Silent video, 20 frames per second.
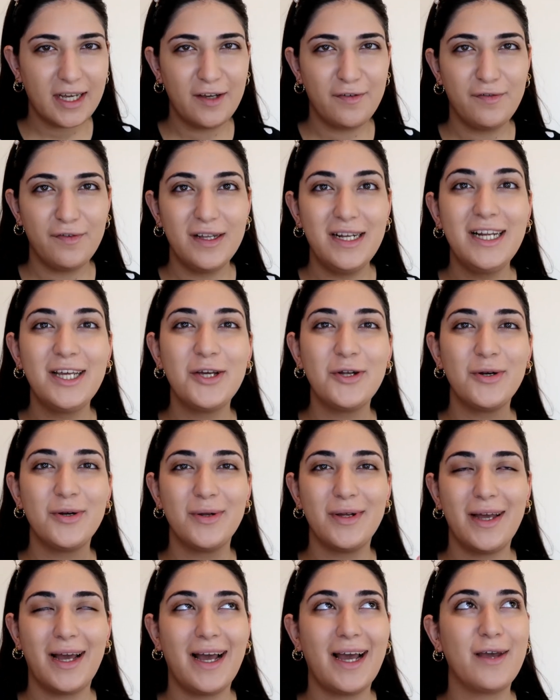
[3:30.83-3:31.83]
I
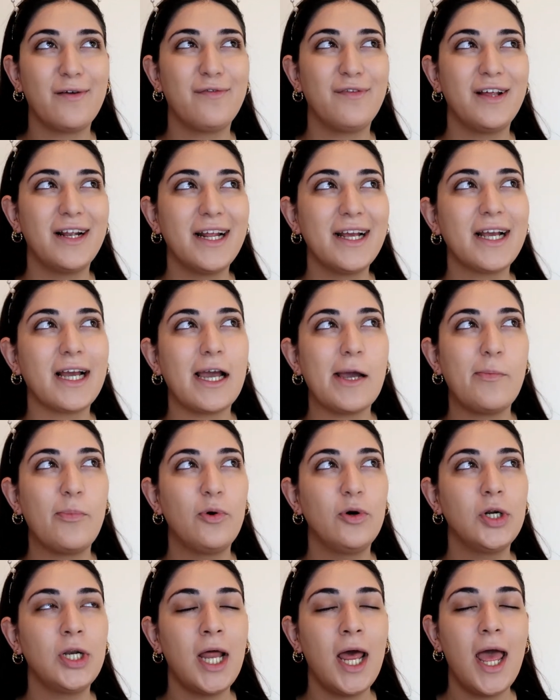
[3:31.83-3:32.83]
feel like I
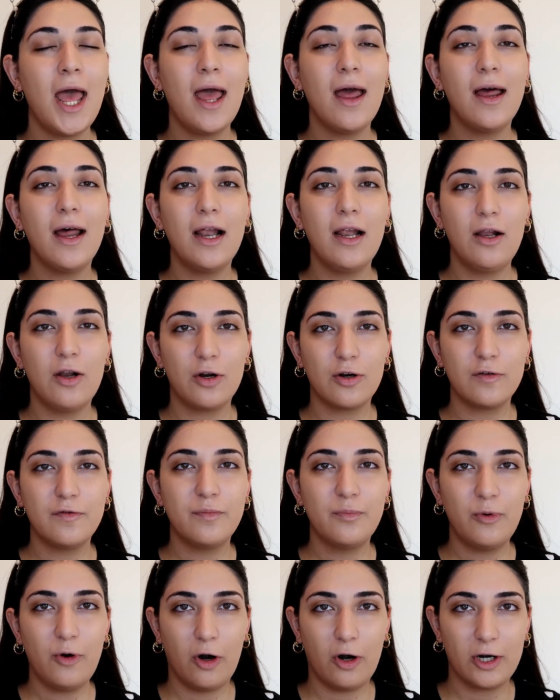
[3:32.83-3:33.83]
put a lot
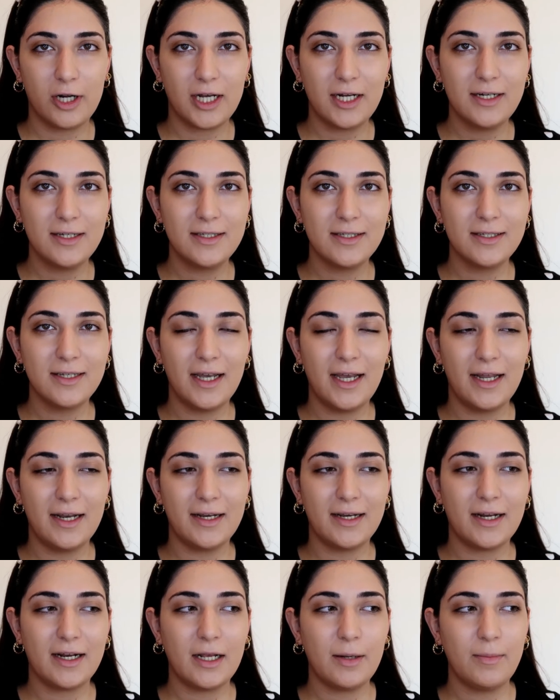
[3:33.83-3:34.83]
of product
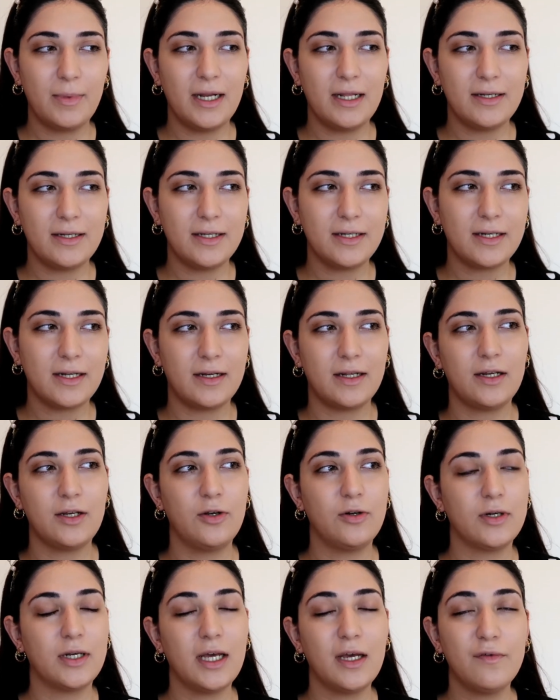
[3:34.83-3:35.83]
and then I blend it and I
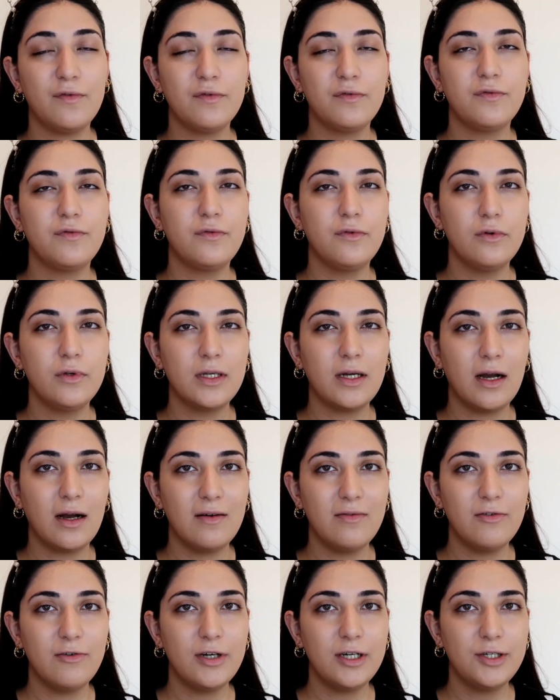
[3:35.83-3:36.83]
don't have full
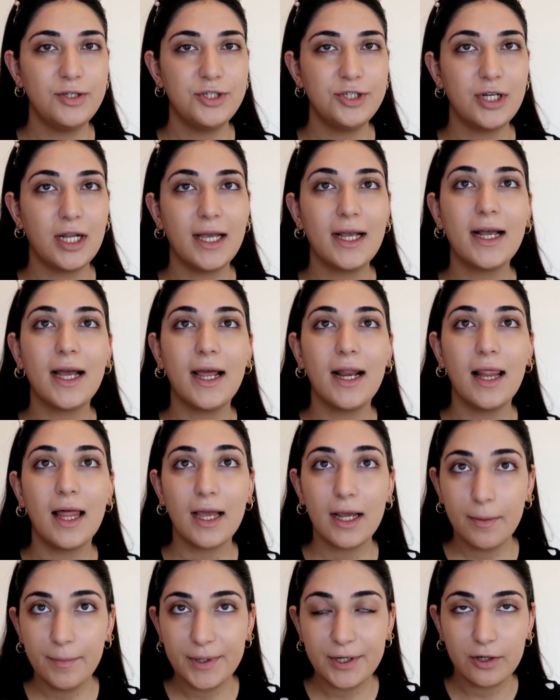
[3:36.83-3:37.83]
coverage like I
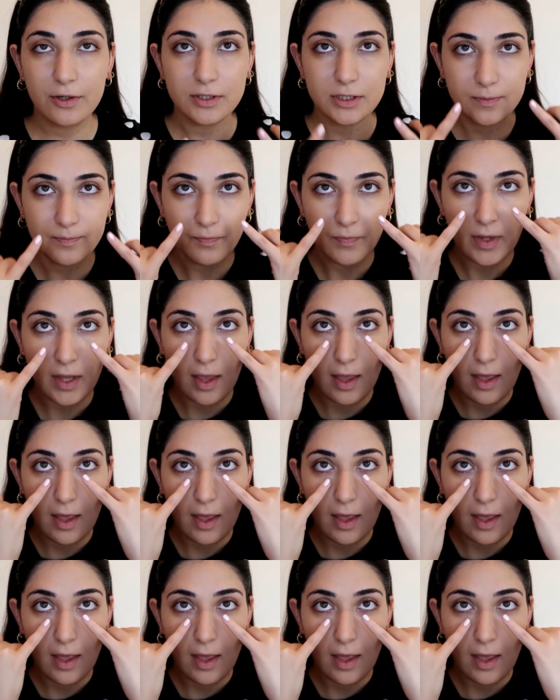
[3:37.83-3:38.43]
like, because